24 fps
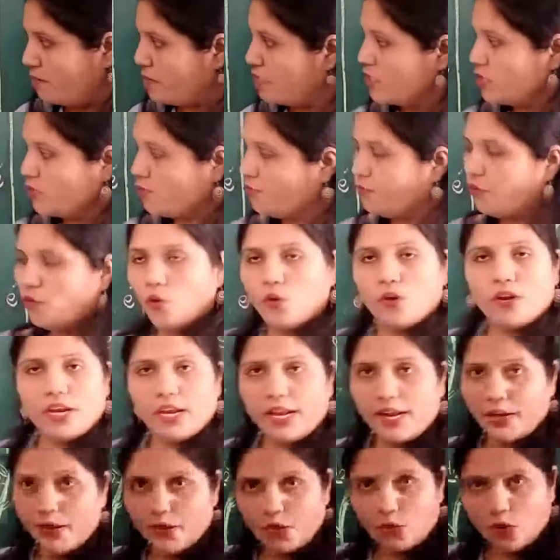Means 4
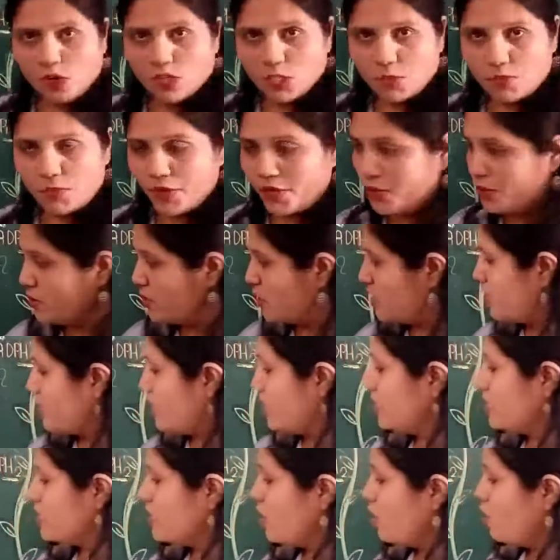electrons
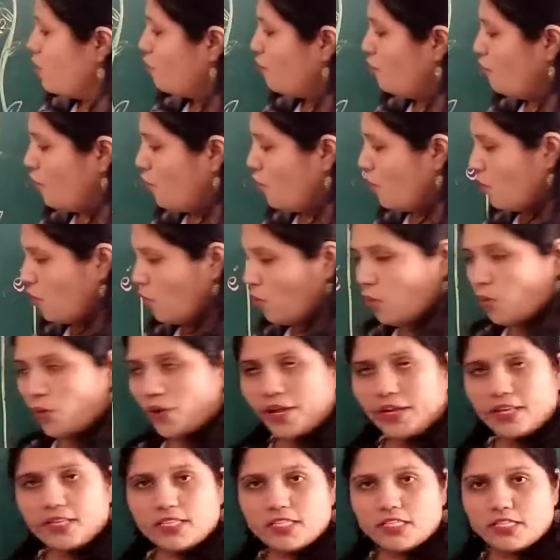produces, 4 OH
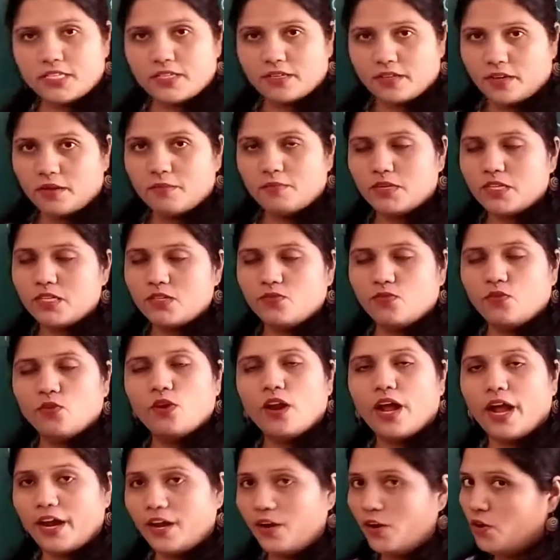means
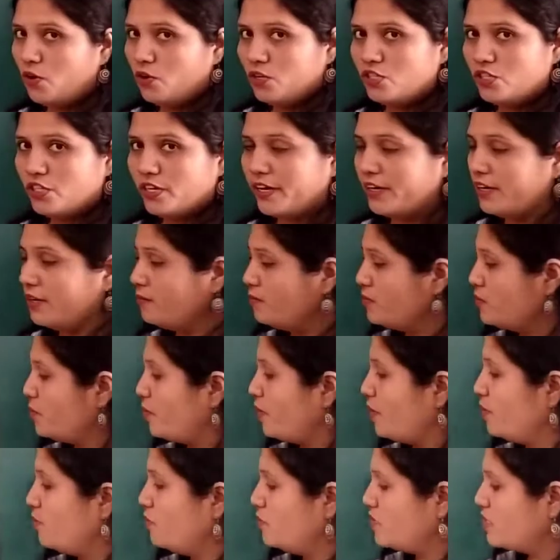4 hydrogen atoms
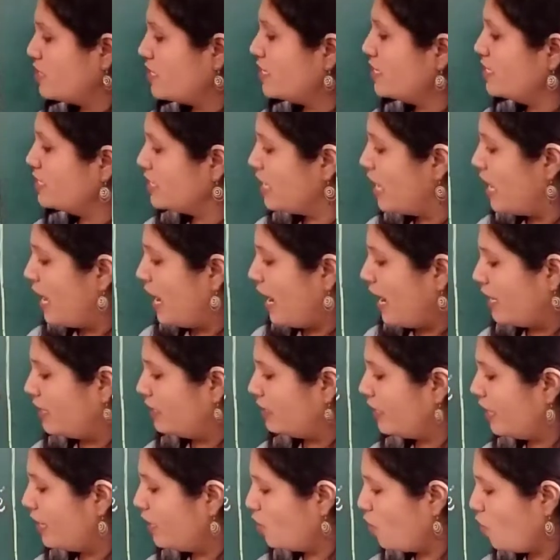produces,
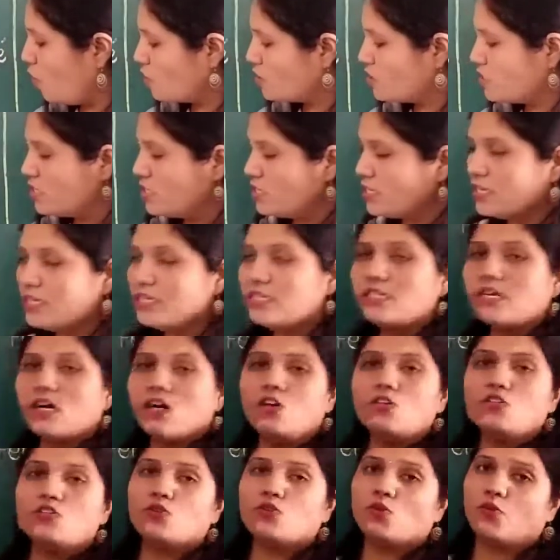and then oxygen is
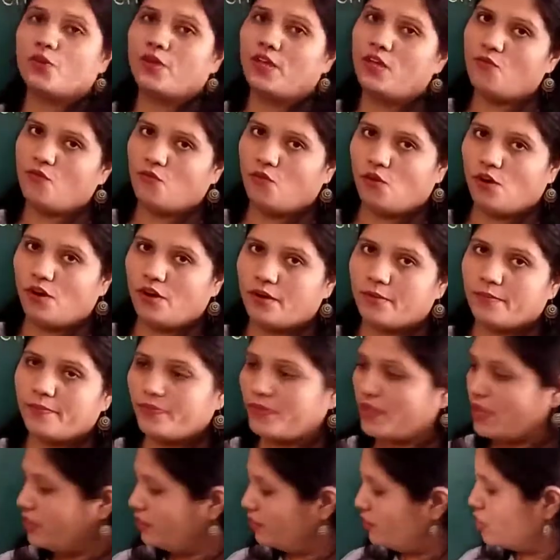also evolved.
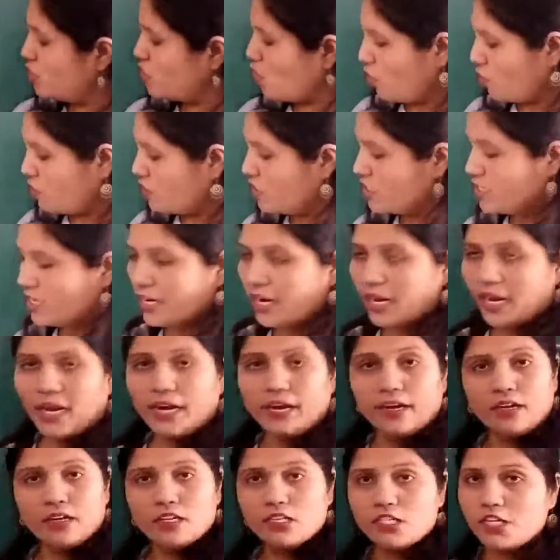This oxygen
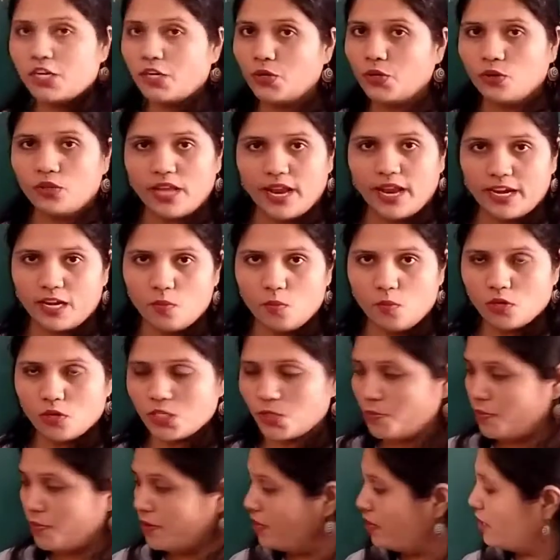enters into the
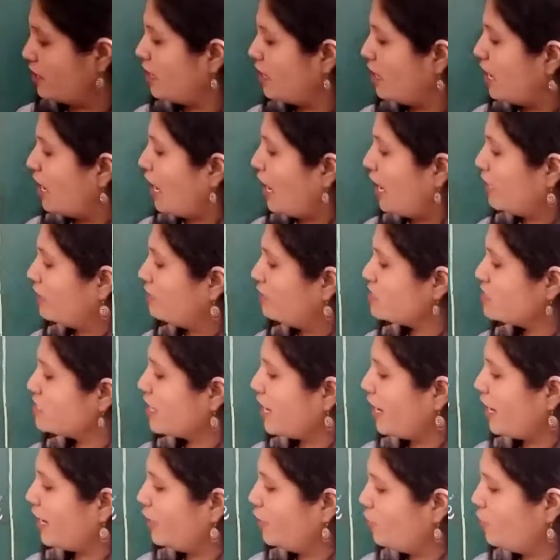atmosphere and this
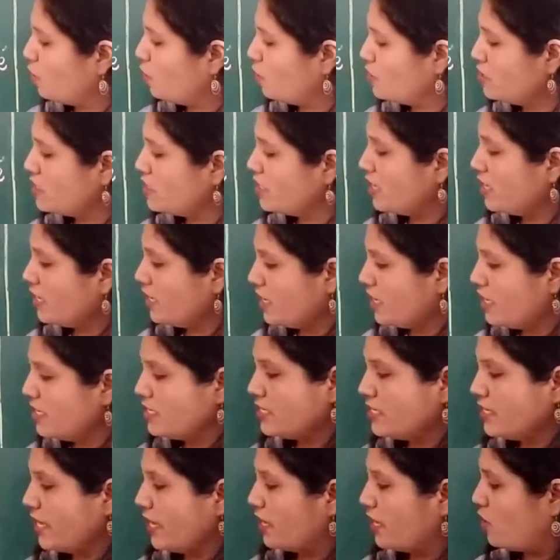hydrogen
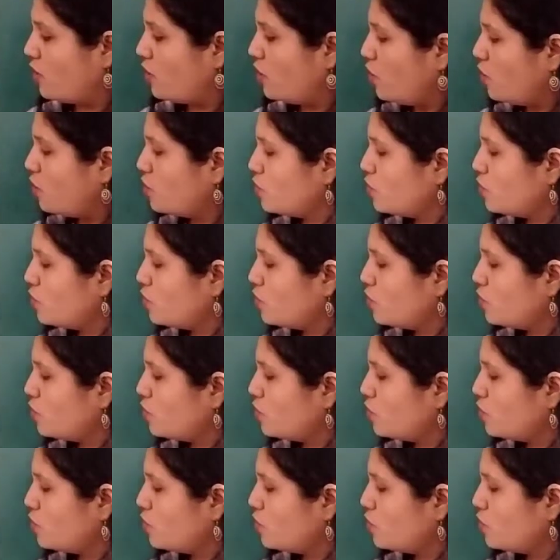is there.